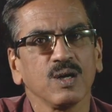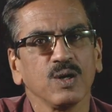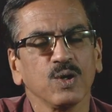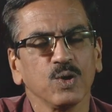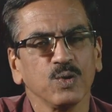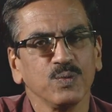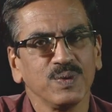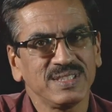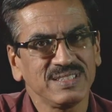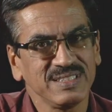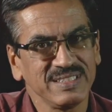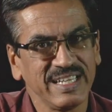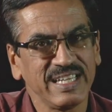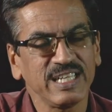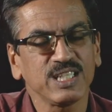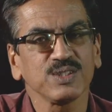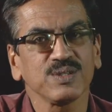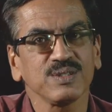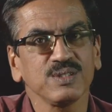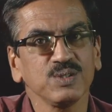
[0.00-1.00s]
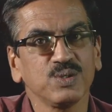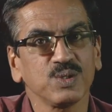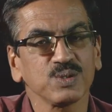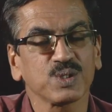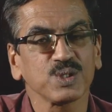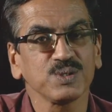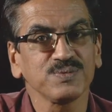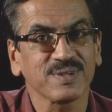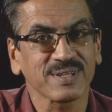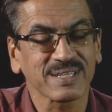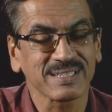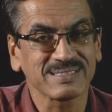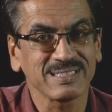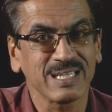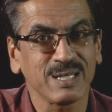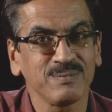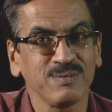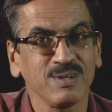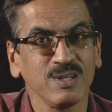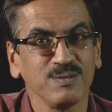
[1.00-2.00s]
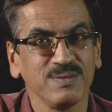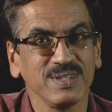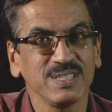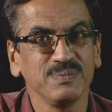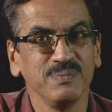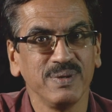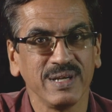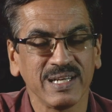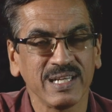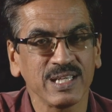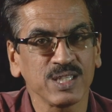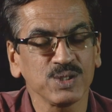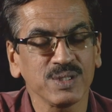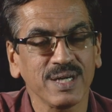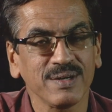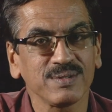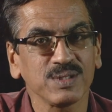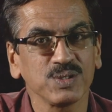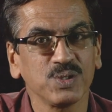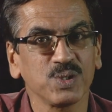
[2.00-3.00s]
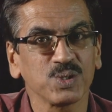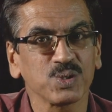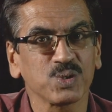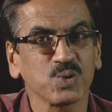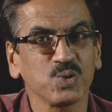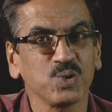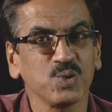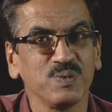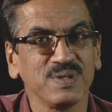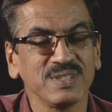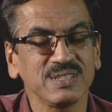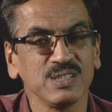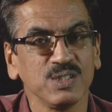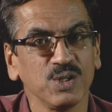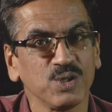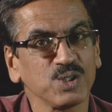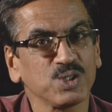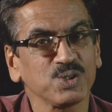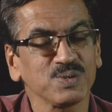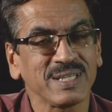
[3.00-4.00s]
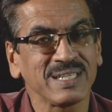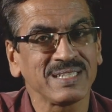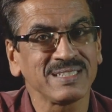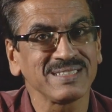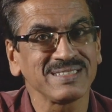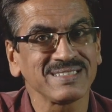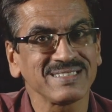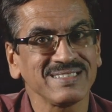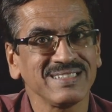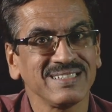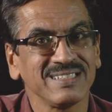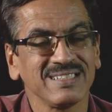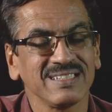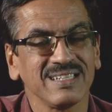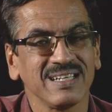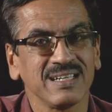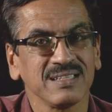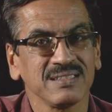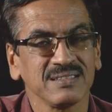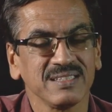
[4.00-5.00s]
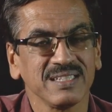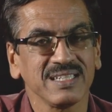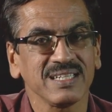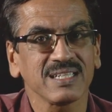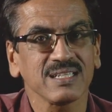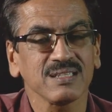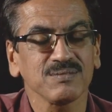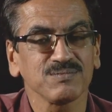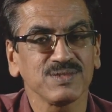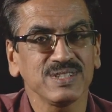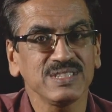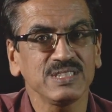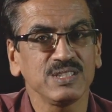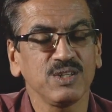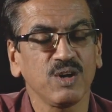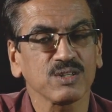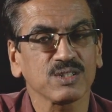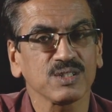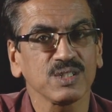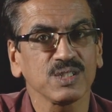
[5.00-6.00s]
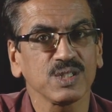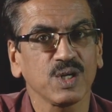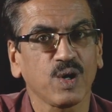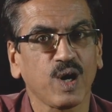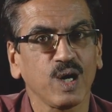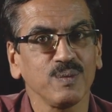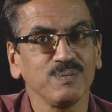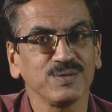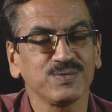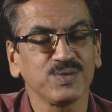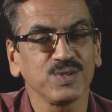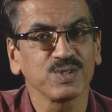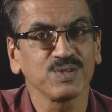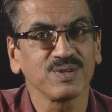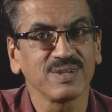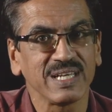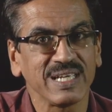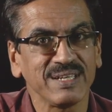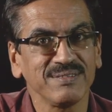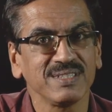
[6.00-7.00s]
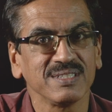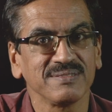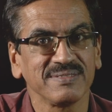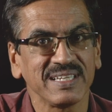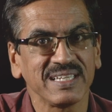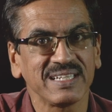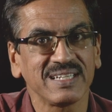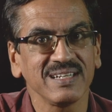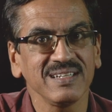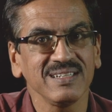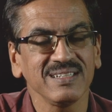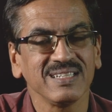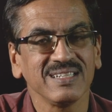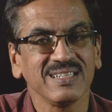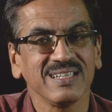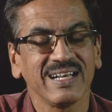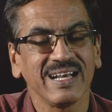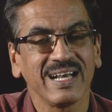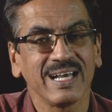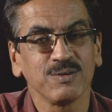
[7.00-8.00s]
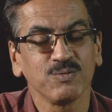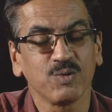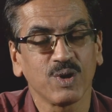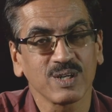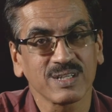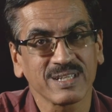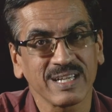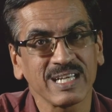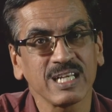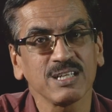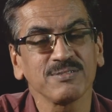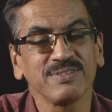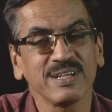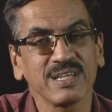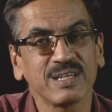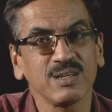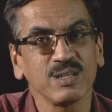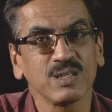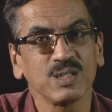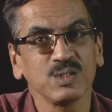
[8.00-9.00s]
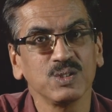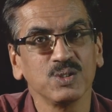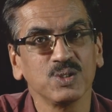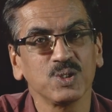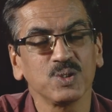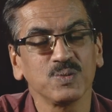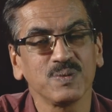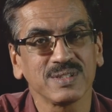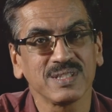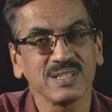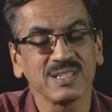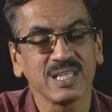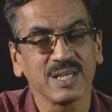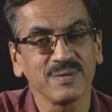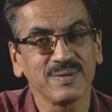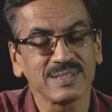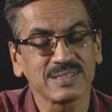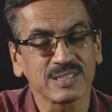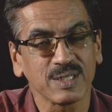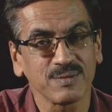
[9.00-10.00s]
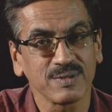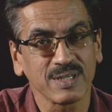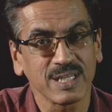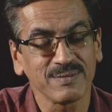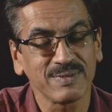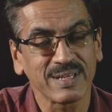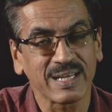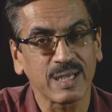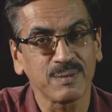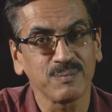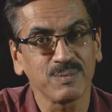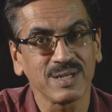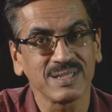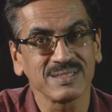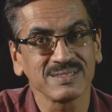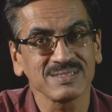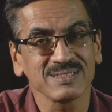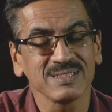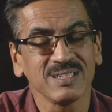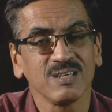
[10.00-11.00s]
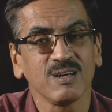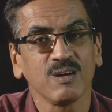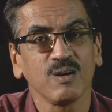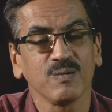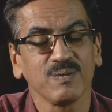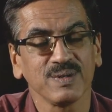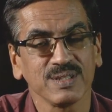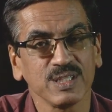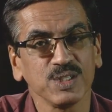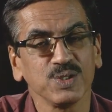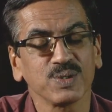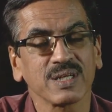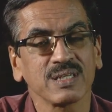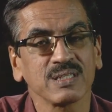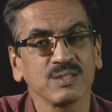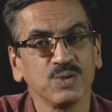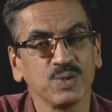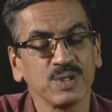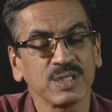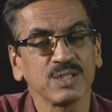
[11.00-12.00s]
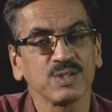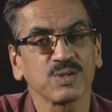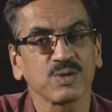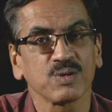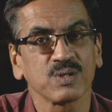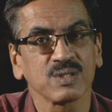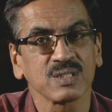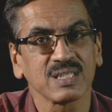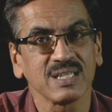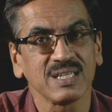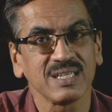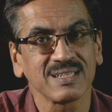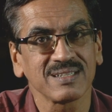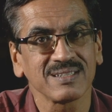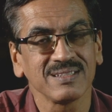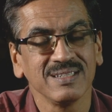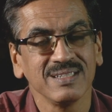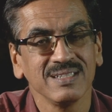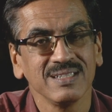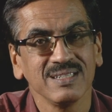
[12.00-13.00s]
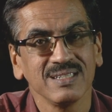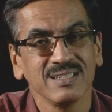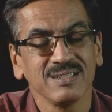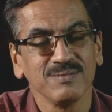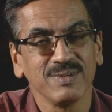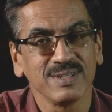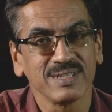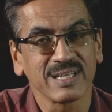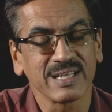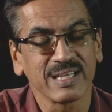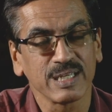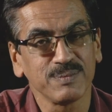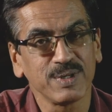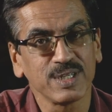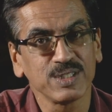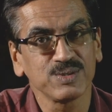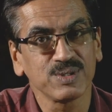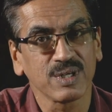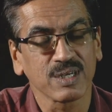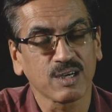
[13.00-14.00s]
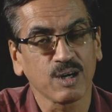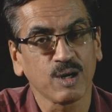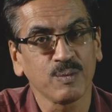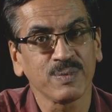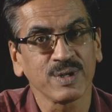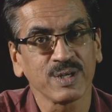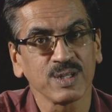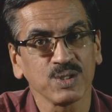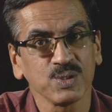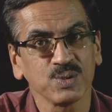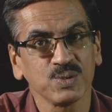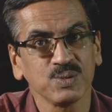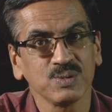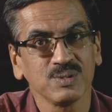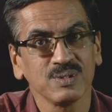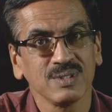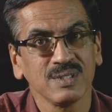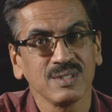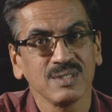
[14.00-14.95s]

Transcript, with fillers: which gate you have to go through, for example, which building you have to go through, which door to enter, and there which doctor to call before you leave the vehicle and what kind of vehicle to go, whether they will give an ambulance or whether you can go in your own car, whether anybody should accompany you,